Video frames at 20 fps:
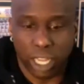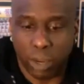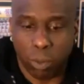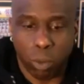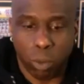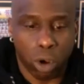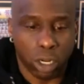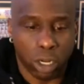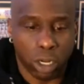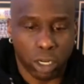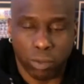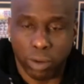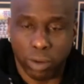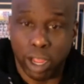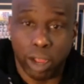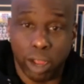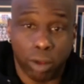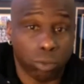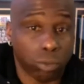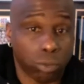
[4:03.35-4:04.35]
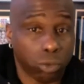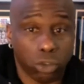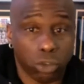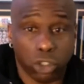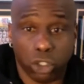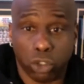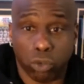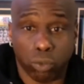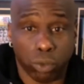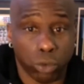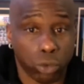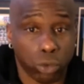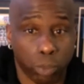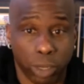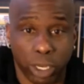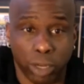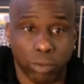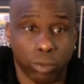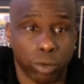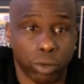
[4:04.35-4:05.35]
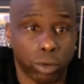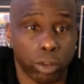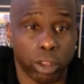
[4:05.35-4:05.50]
walking around, just Ruth being Ruth?